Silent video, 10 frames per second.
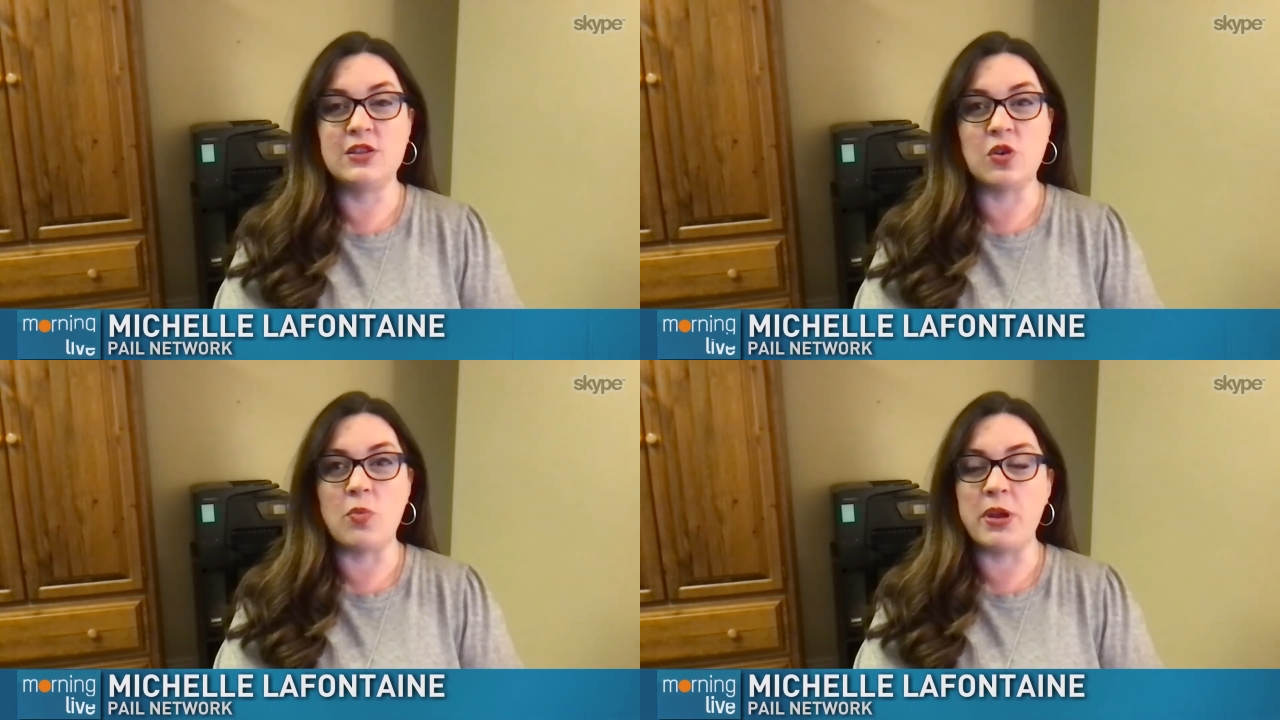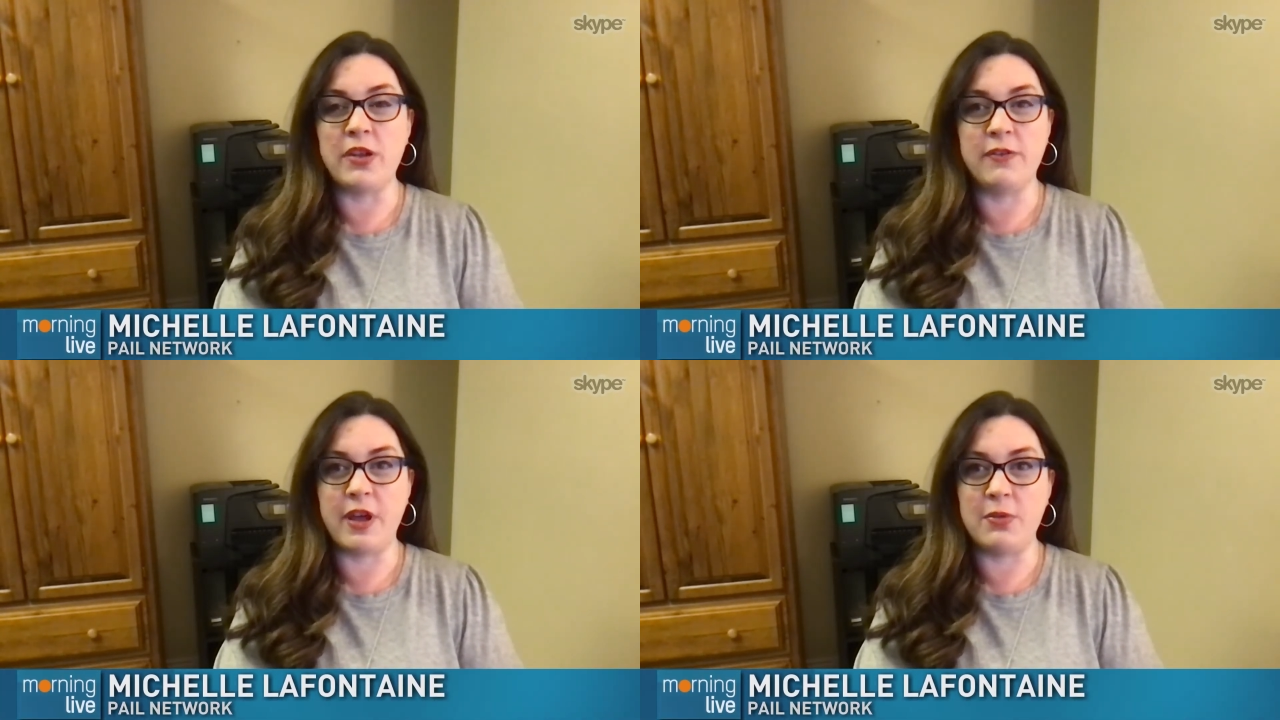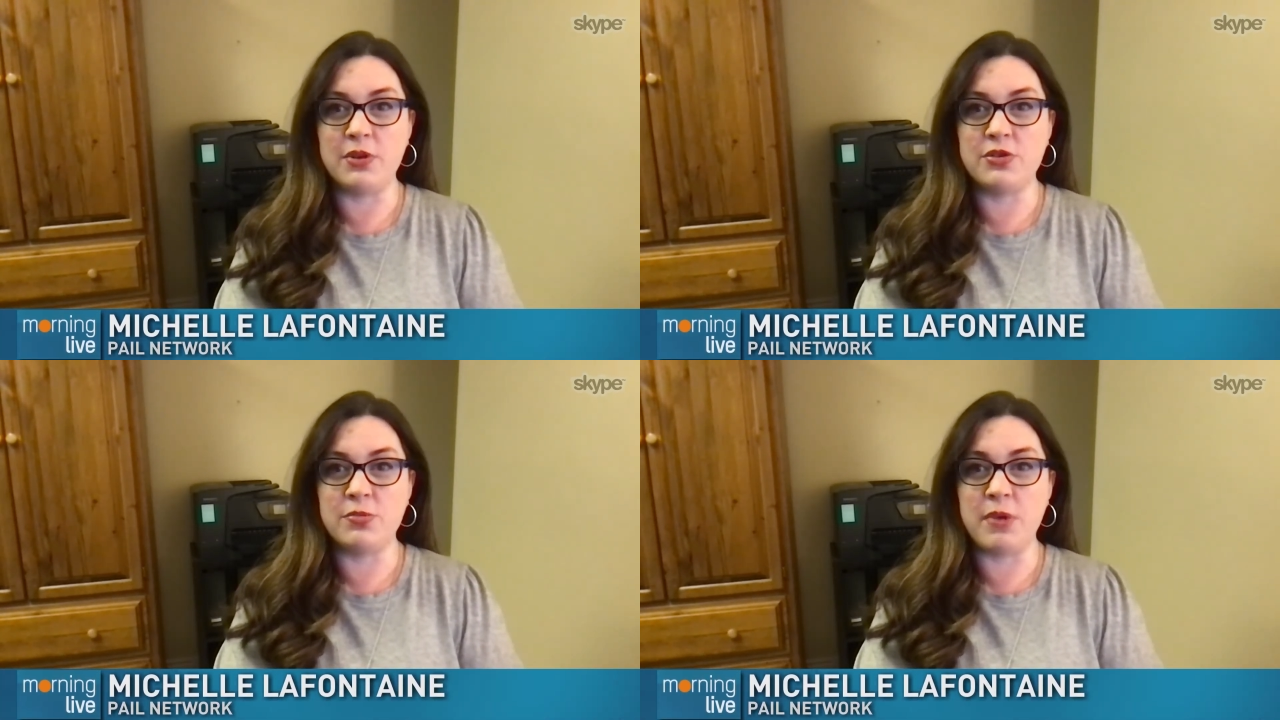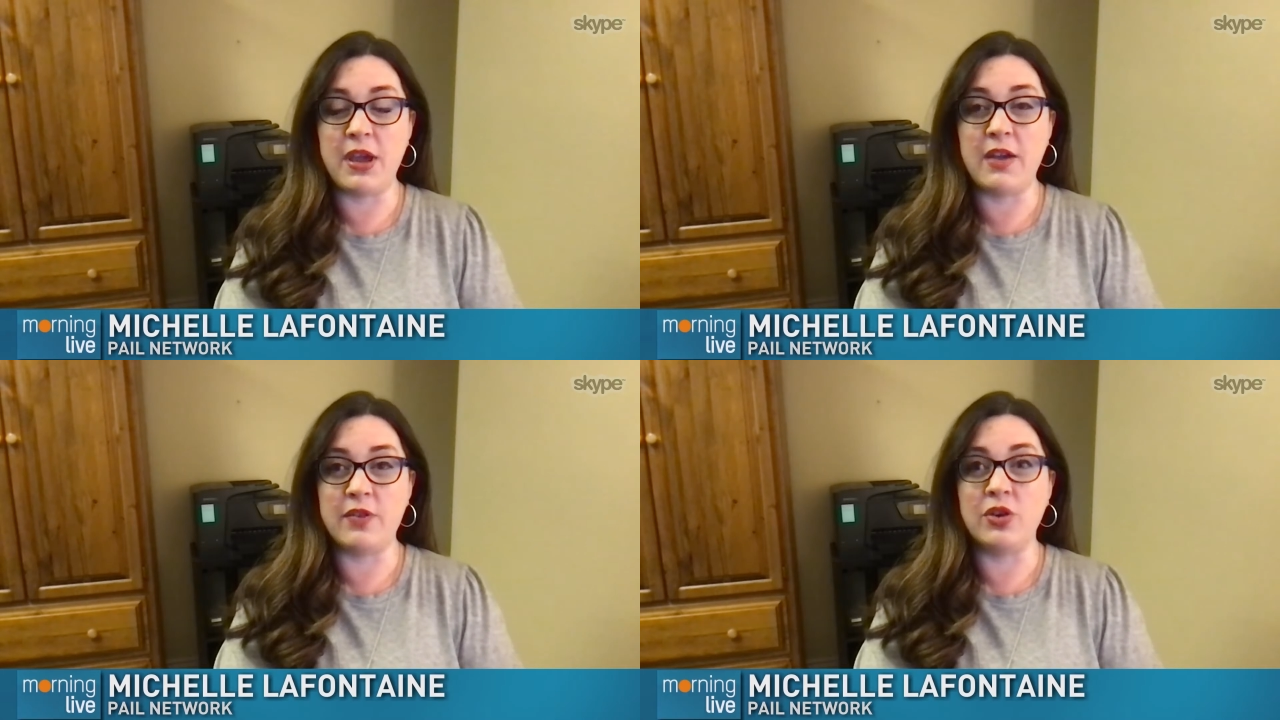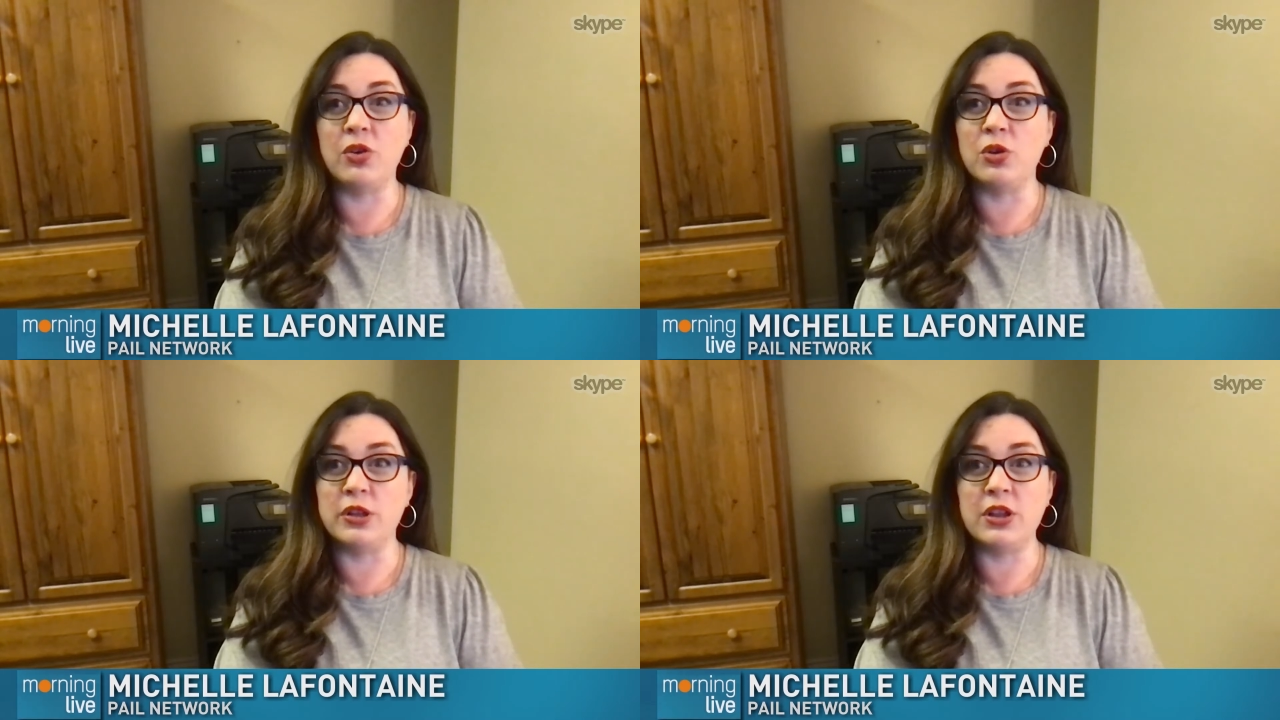So many families who may have an
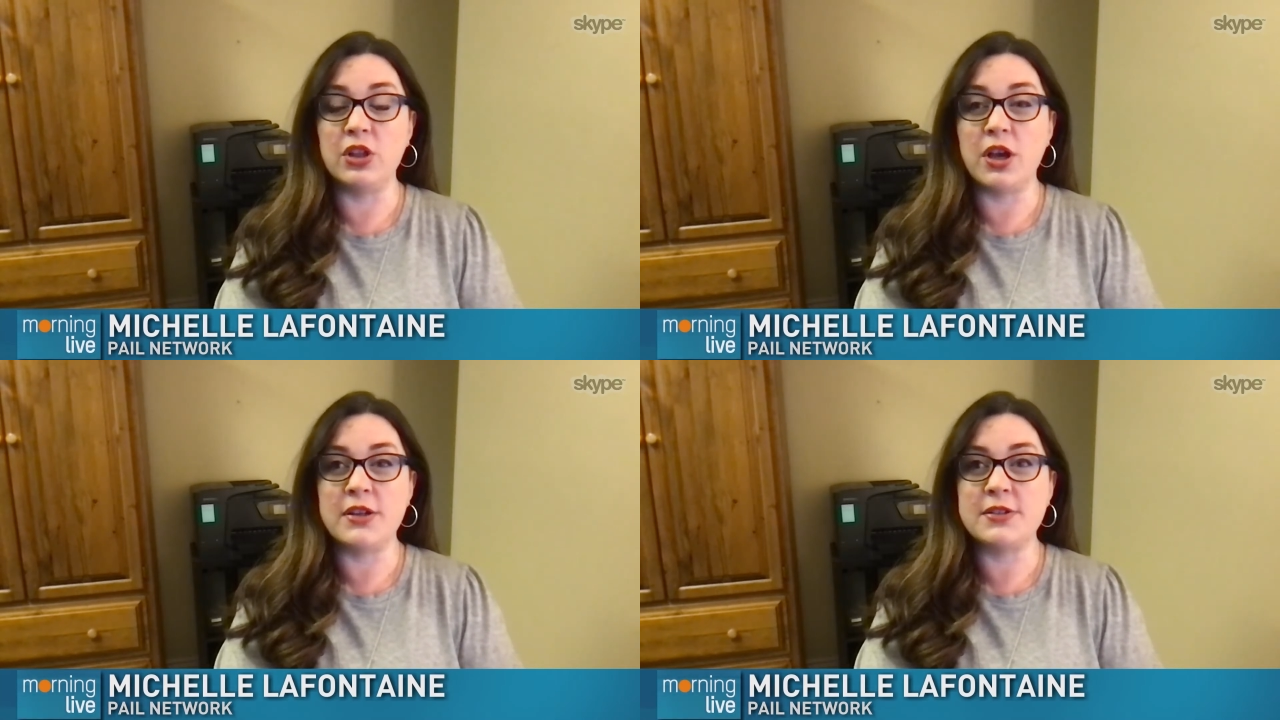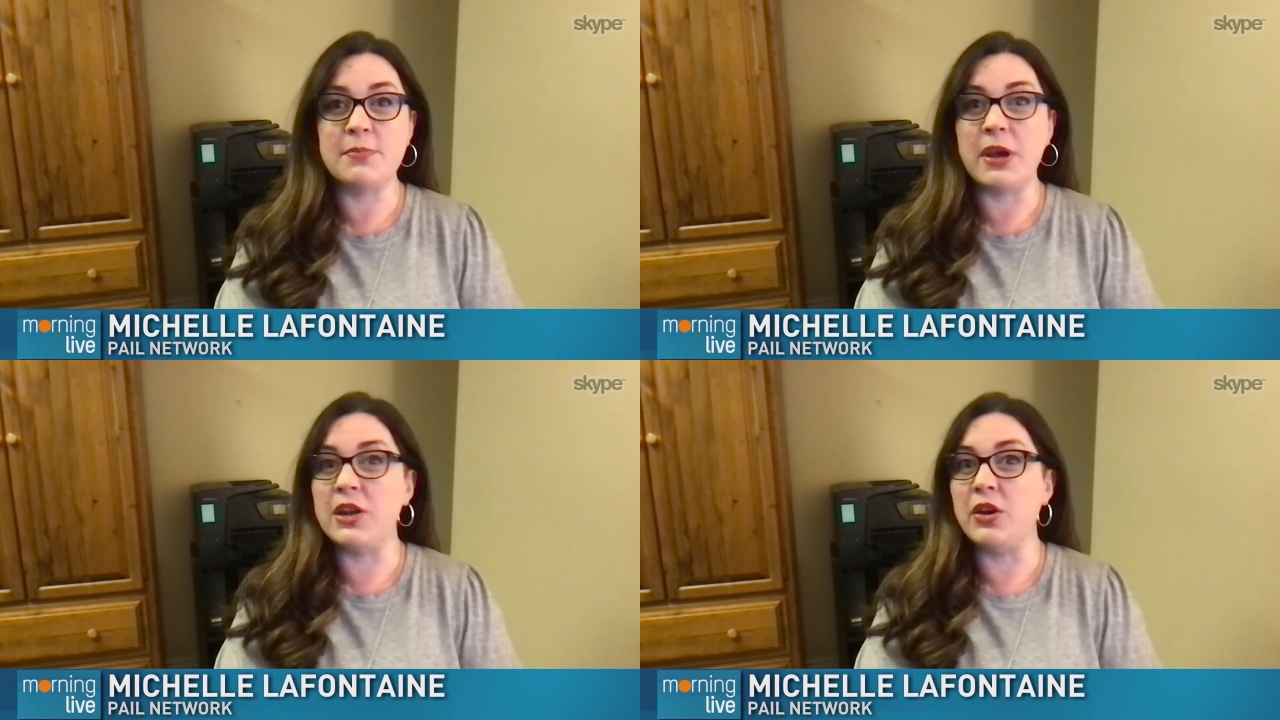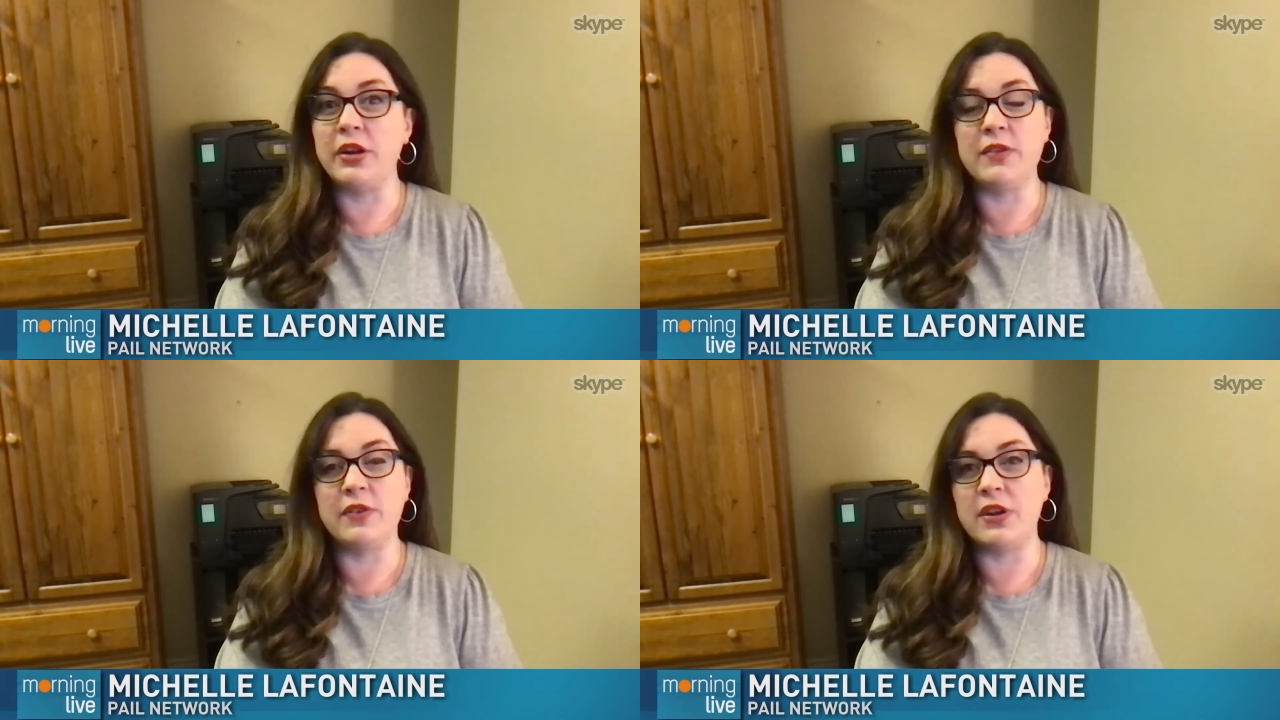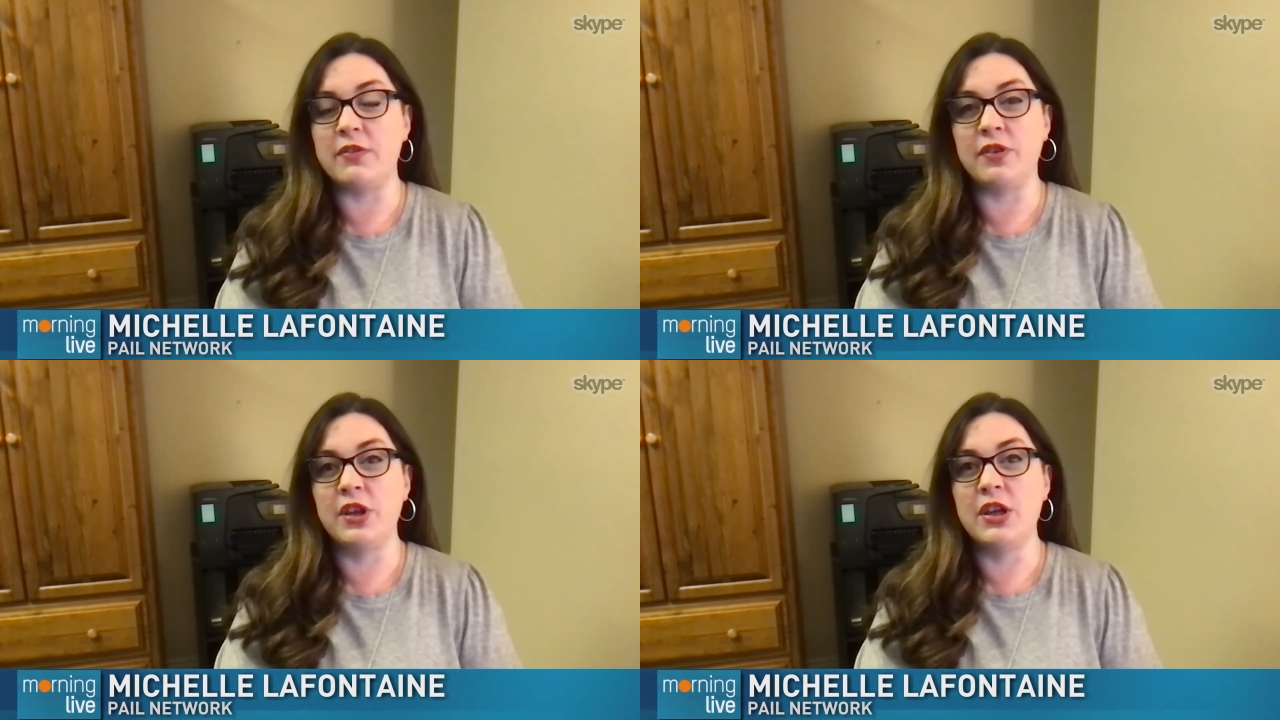early loss might not even have